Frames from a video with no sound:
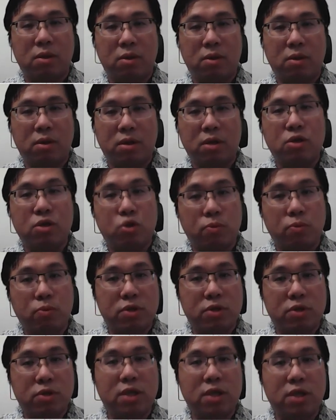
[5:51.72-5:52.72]
distribution
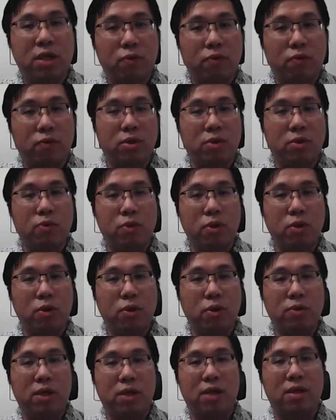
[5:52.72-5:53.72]
there. You will know
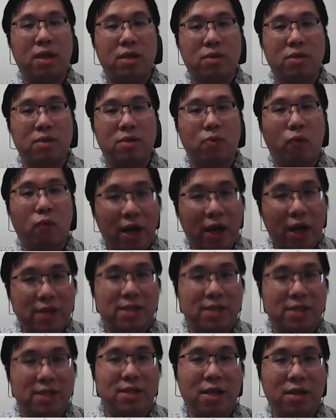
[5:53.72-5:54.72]
that there's vast
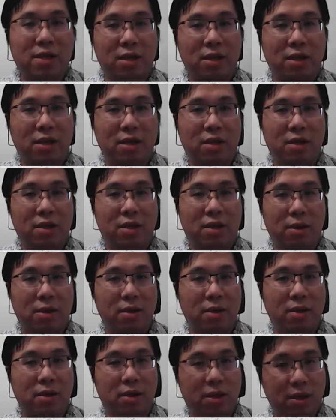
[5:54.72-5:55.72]
land in the
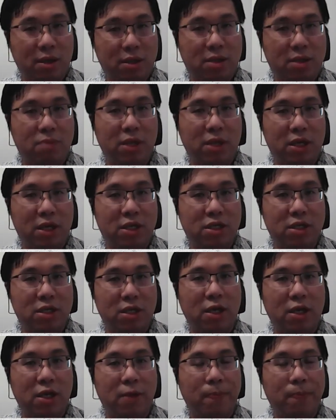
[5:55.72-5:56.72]
East Malaysia.
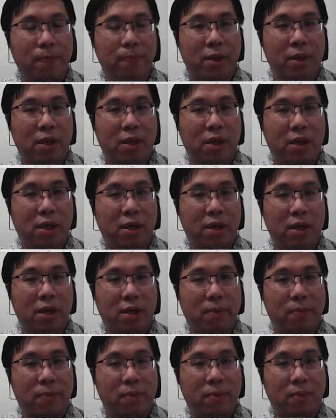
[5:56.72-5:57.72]

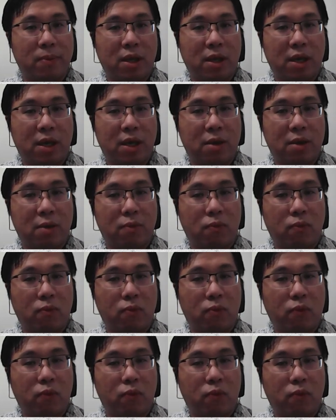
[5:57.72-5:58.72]
And
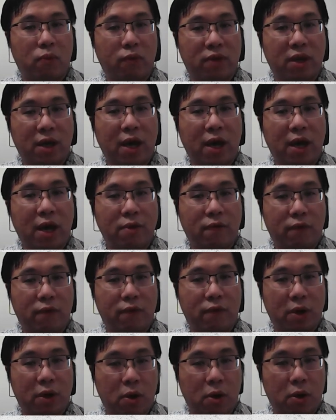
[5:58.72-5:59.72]
with that kind of
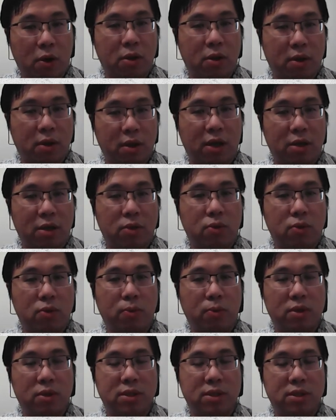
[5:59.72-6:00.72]
record,
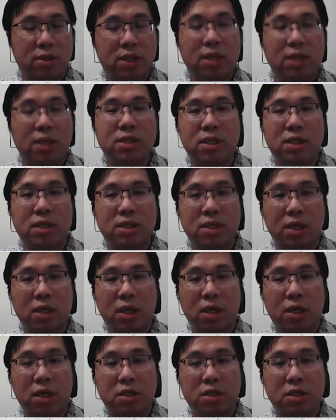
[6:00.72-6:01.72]
92.6 is
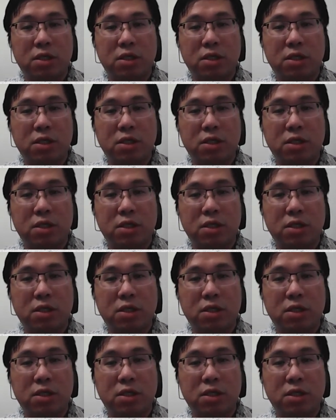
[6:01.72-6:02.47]
actually kind of